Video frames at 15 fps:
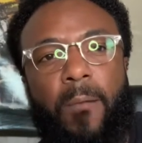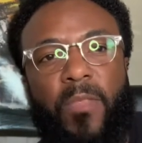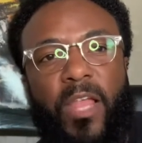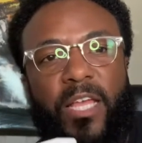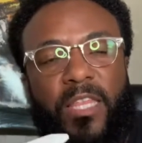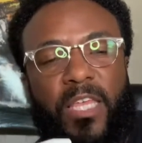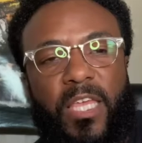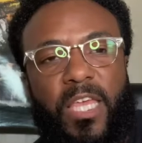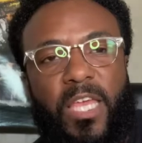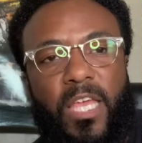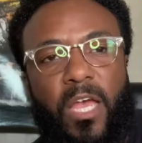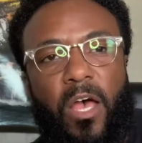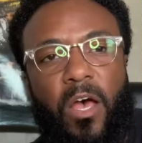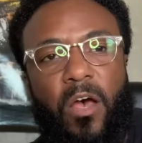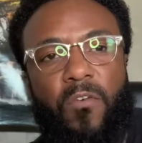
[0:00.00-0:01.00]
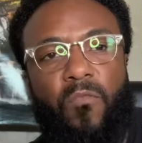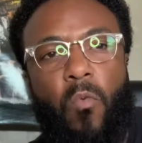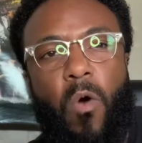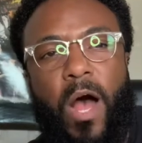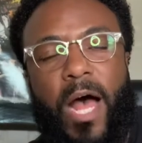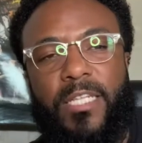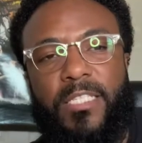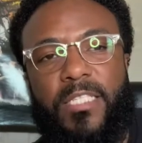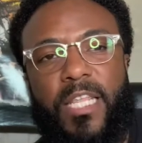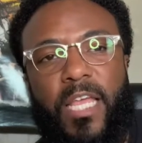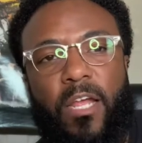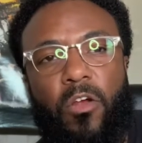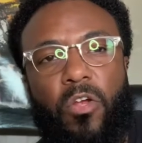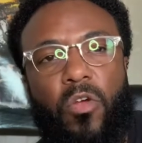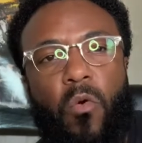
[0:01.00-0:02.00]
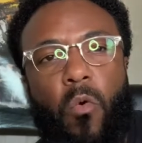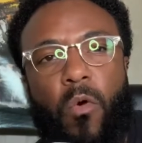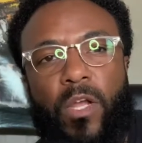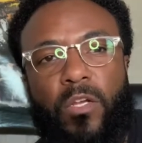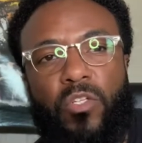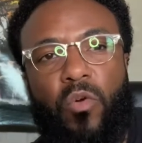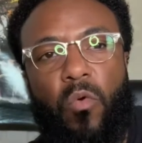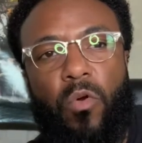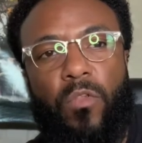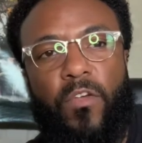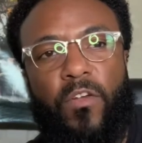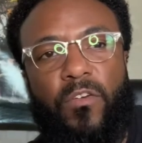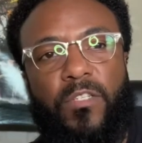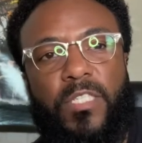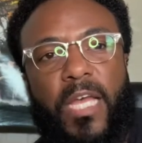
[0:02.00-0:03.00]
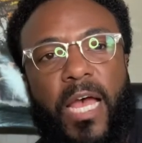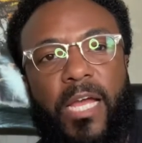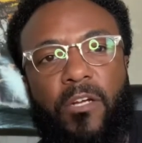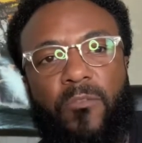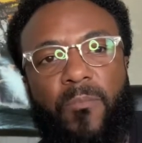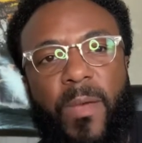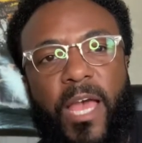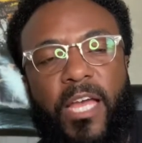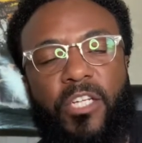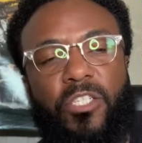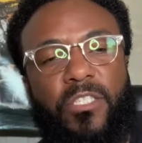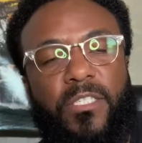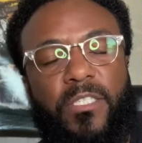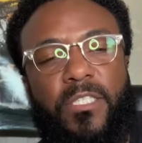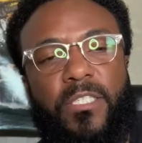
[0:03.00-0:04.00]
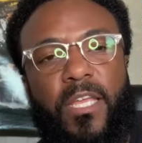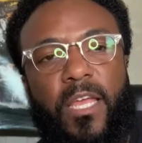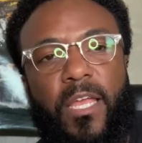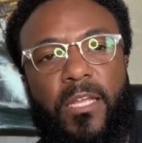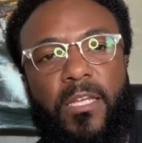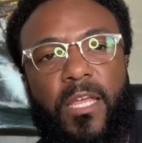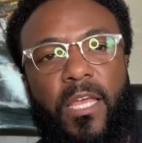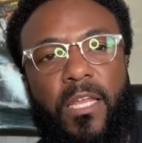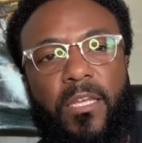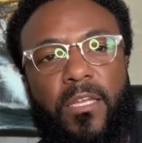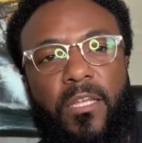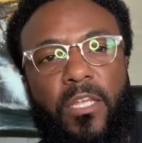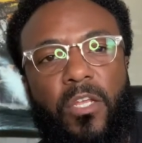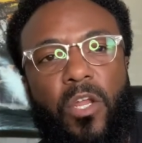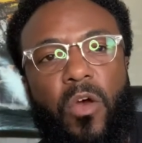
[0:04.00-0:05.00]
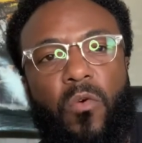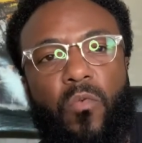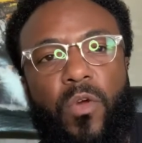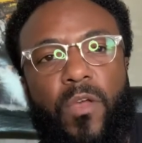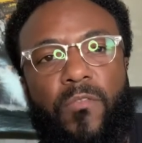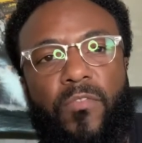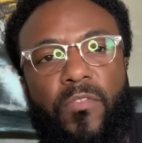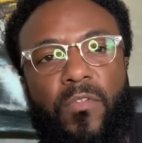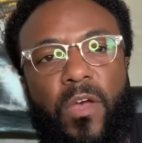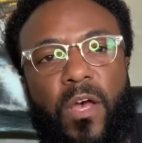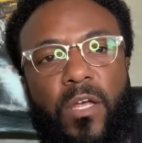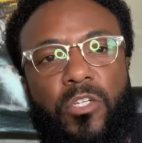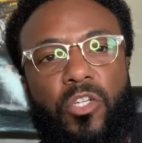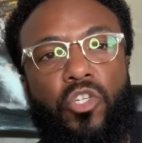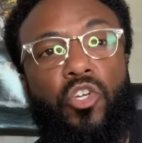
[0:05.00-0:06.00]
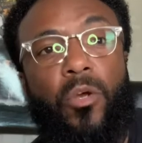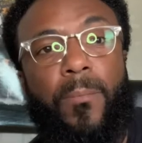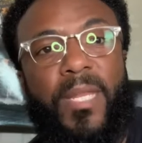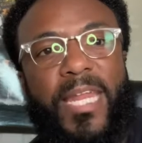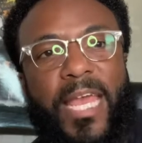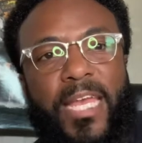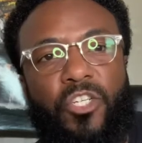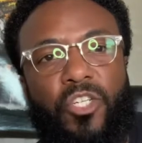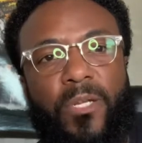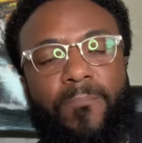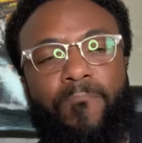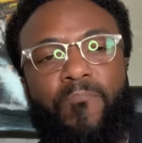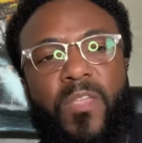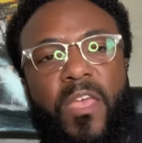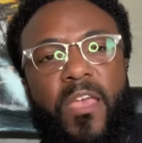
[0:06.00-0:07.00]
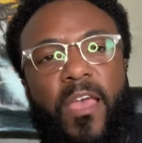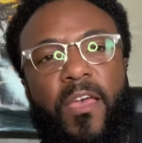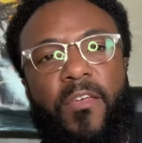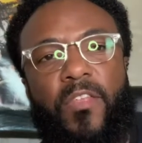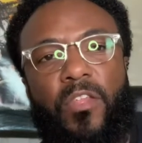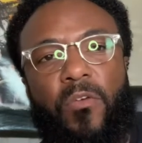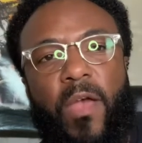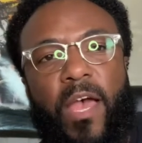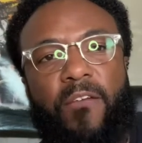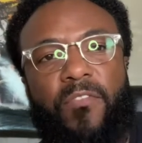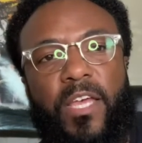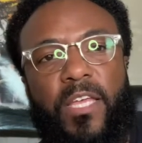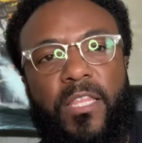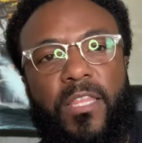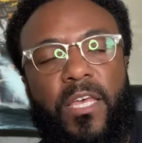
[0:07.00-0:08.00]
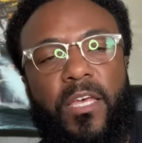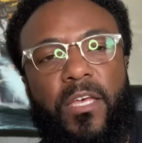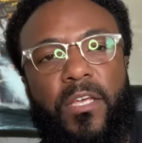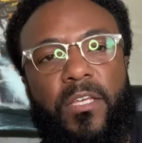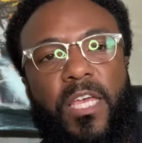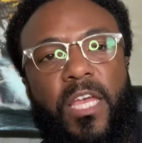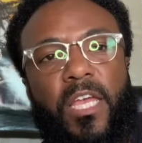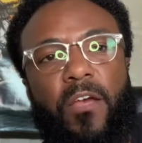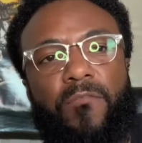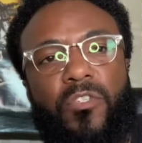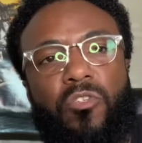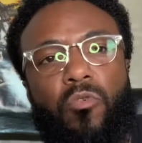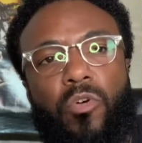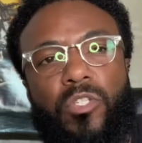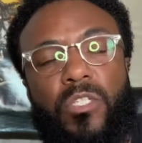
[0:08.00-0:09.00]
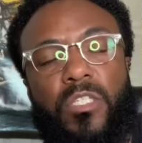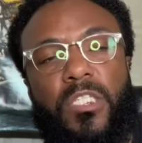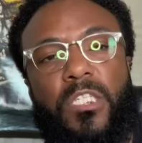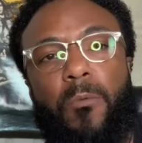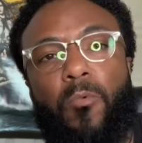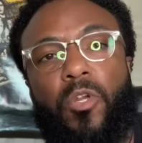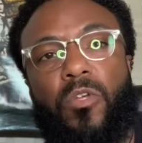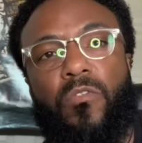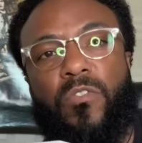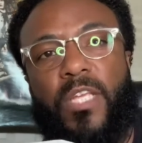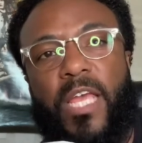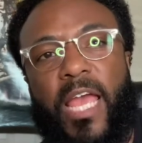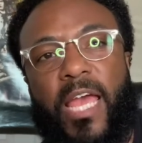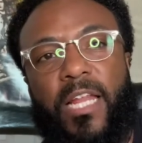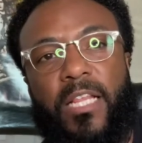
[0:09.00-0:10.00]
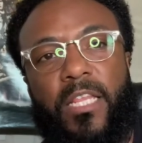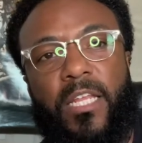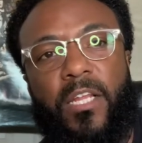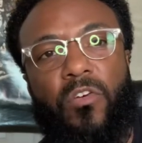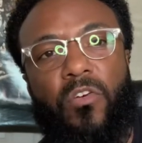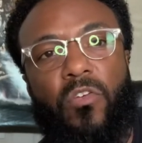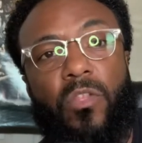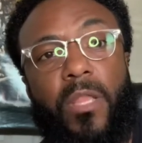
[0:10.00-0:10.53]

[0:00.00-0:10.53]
Like the King of Wands, they are going toward their desires, passions, and you know, with determination. And then you have like the King of Swords. It's someone who's analytical,